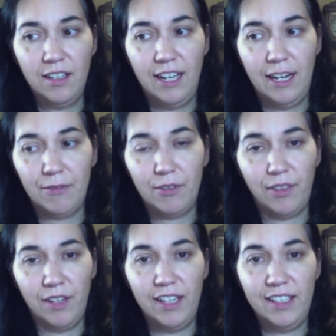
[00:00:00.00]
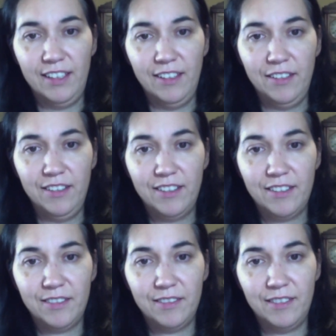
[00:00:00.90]
afterthought heel
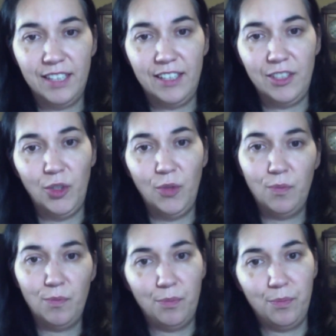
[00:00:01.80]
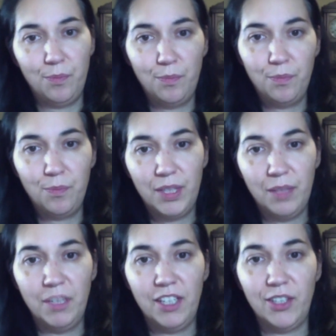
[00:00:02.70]
that you put the
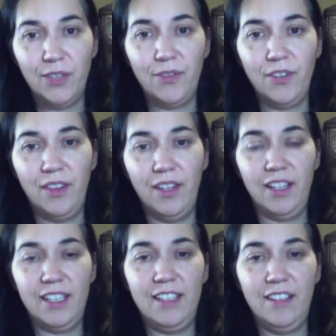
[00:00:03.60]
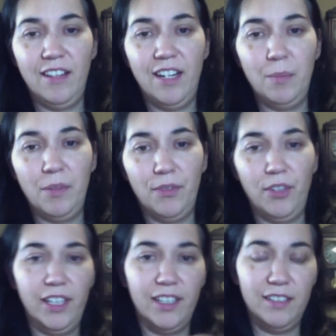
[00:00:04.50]
marker for the heel on before
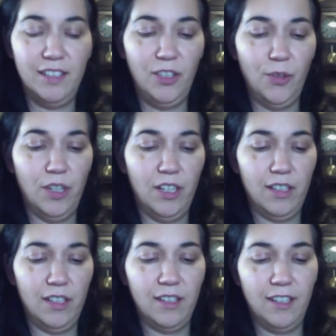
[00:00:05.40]
you continue on.